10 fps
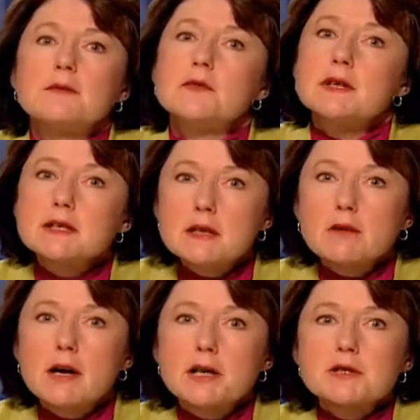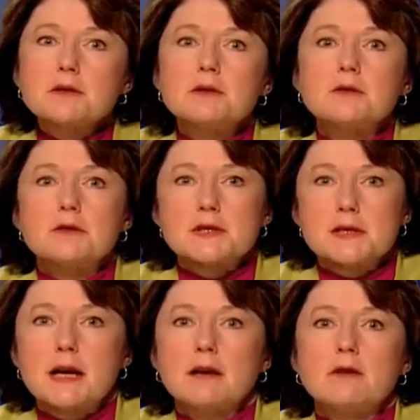physiological or
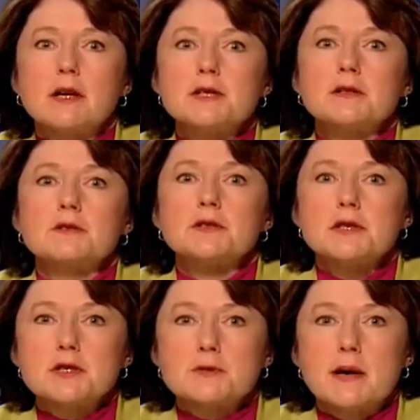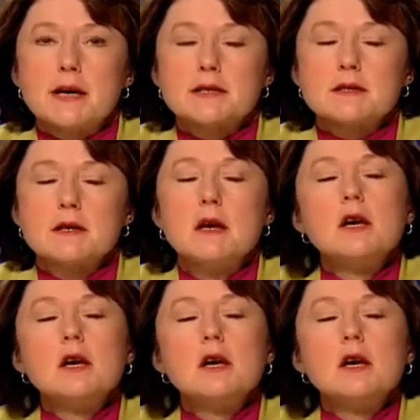psychological distress